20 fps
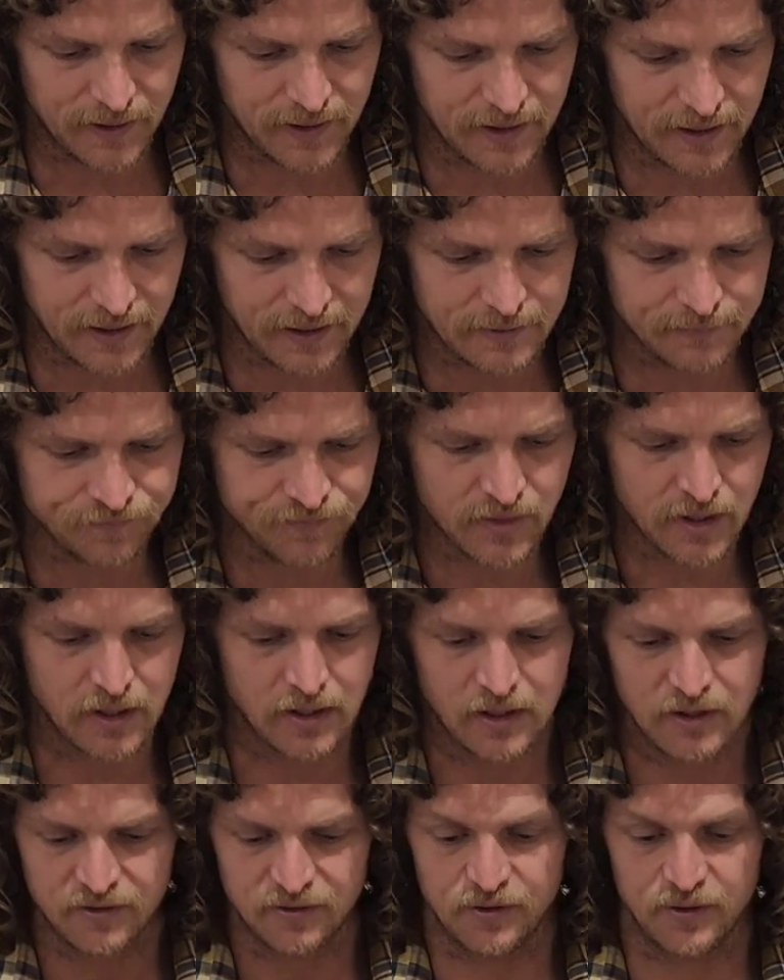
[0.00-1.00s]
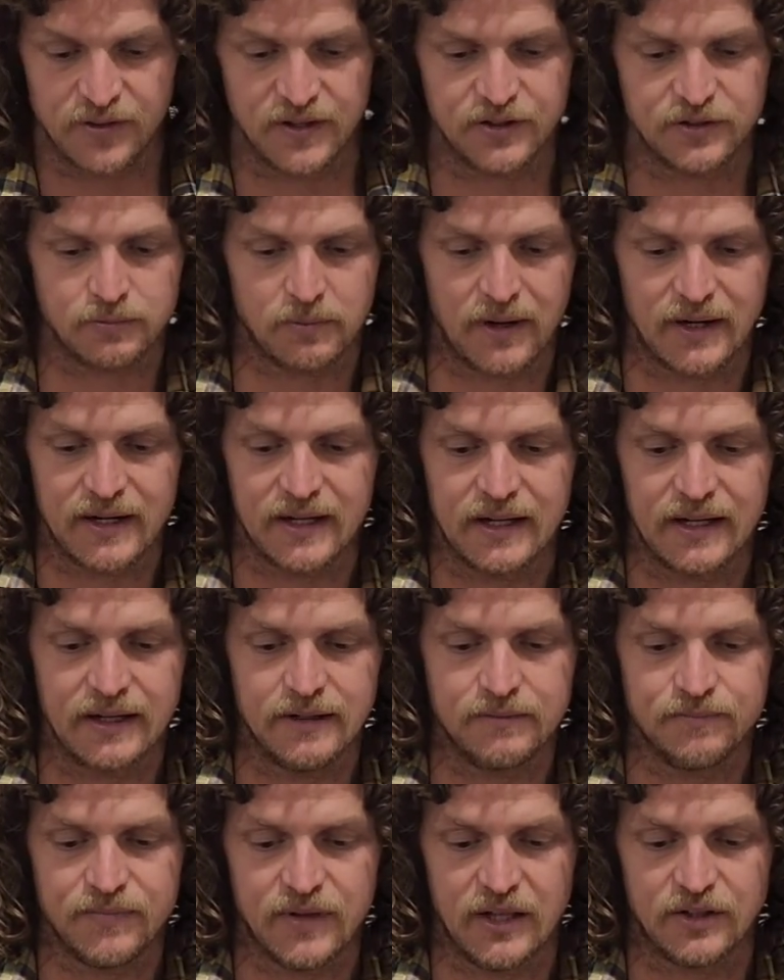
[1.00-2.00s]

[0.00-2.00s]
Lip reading: here, for this one here,